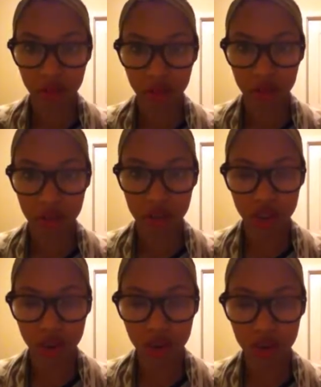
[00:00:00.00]
We
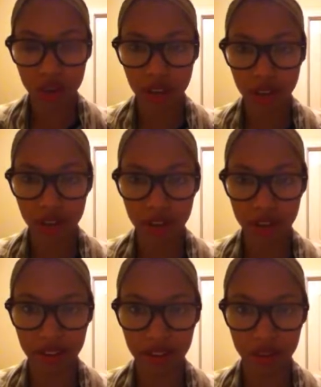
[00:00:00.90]
go
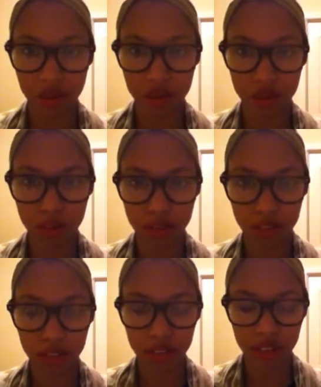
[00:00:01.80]
and
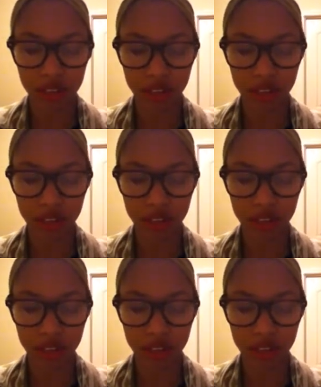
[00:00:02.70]
we